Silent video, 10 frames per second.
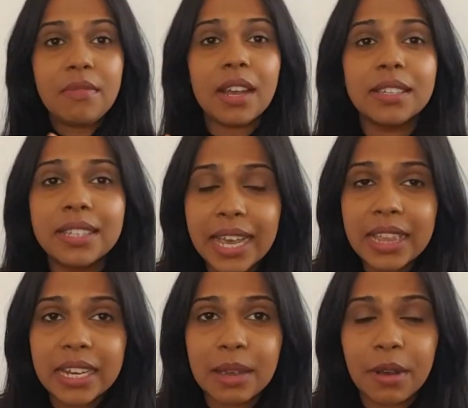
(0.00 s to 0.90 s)
say the
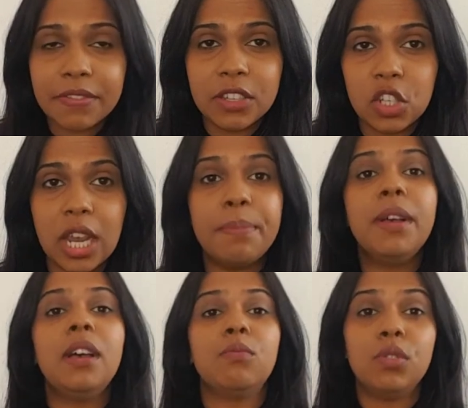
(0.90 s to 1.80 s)
name of the shape,
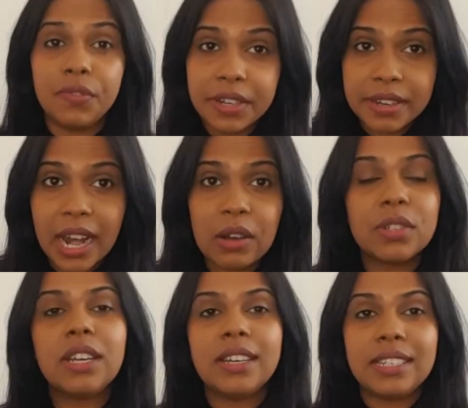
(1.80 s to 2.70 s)
move it around,
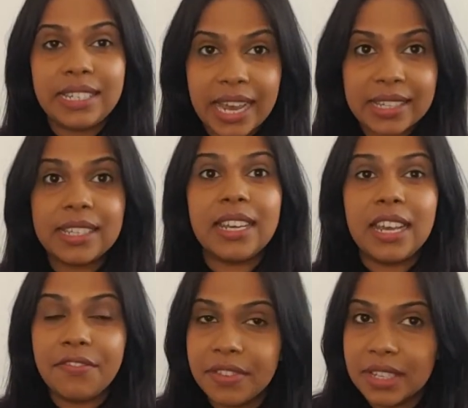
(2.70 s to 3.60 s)
test.
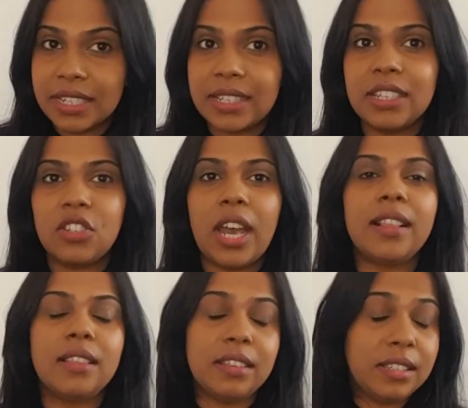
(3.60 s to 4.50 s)
If in the testing
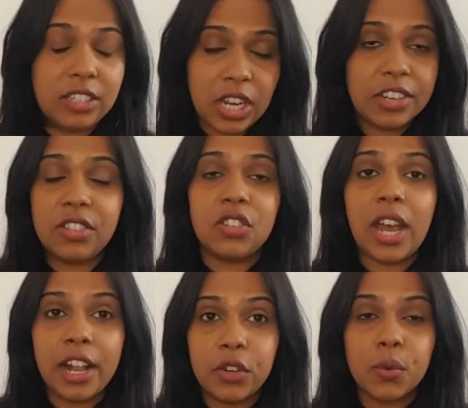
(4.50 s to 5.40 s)
stage the
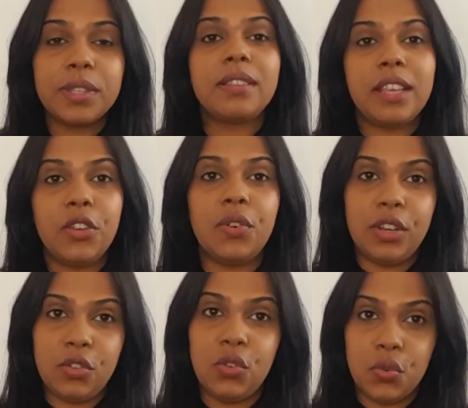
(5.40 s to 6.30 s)
child knows it, then you'd
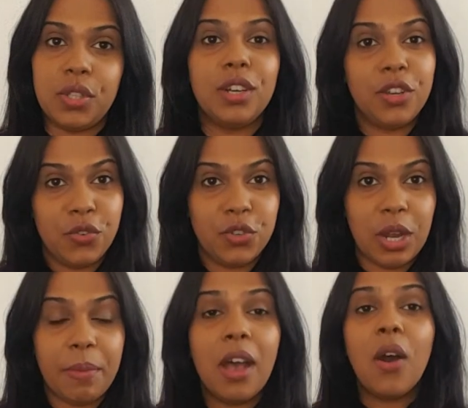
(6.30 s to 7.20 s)
introduce a new
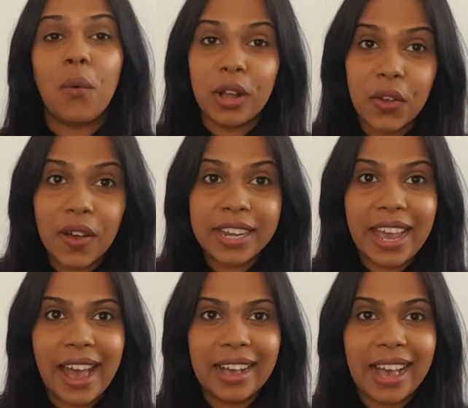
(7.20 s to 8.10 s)
shape. Well, go
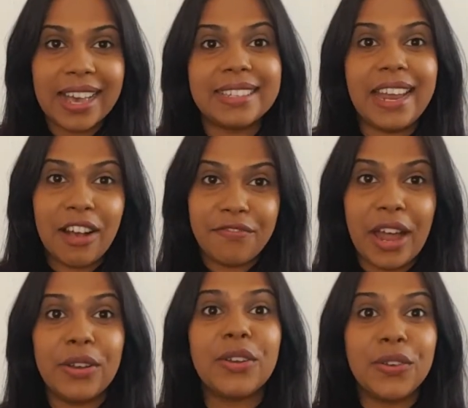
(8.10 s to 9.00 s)
ahead guys and have
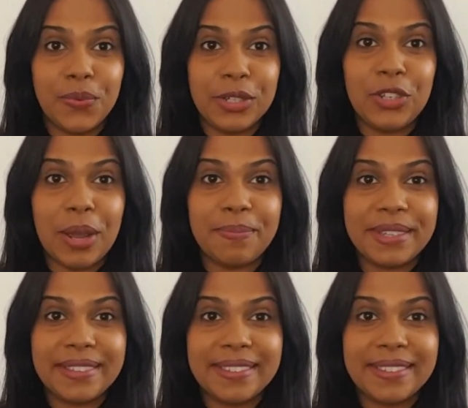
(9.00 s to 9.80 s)
fun with shapes.